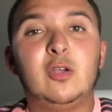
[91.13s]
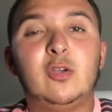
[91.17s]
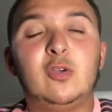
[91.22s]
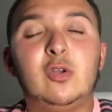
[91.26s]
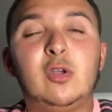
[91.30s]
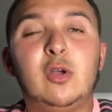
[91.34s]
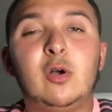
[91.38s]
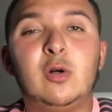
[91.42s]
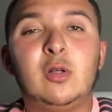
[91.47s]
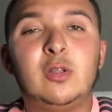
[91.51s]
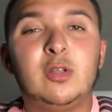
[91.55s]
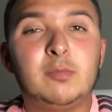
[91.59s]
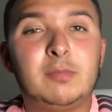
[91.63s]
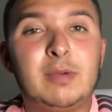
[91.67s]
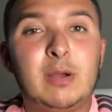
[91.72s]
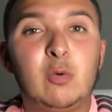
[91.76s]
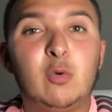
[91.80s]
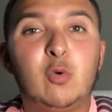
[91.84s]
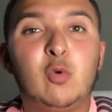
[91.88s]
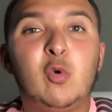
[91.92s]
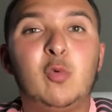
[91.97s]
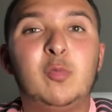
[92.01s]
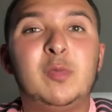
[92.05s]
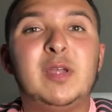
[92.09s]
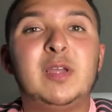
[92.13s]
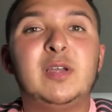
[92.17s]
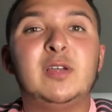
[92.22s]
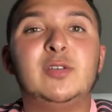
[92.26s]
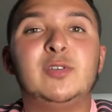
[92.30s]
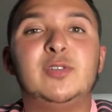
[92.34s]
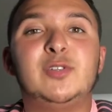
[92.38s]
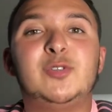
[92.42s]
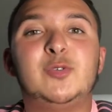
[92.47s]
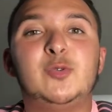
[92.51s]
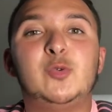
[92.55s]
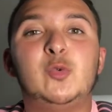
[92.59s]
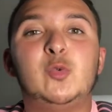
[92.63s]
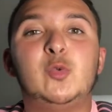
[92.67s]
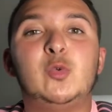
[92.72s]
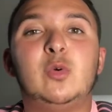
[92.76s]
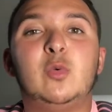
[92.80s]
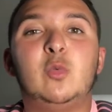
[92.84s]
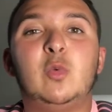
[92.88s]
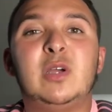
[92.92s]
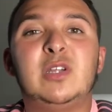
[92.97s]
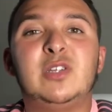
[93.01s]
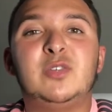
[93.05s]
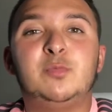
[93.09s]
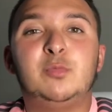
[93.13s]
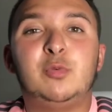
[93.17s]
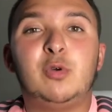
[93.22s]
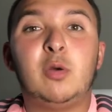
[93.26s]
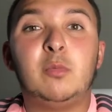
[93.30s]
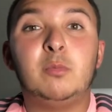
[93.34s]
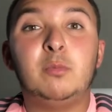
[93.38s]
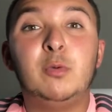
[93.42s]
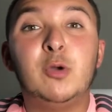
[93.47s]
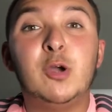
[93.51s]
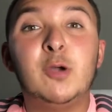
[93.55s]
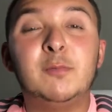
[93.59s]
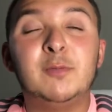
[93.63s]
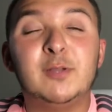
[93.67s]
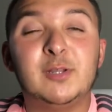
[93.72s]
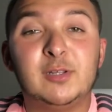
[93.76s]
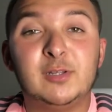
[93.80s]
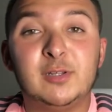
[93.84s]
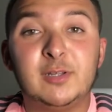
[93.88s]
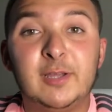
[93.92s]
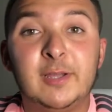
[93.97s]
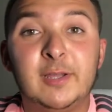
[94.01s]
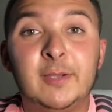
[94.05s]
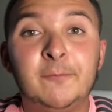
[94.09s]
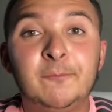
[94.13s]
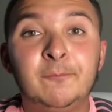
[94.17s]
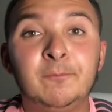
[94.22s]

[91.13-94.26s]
On about coming to West Brom permanently.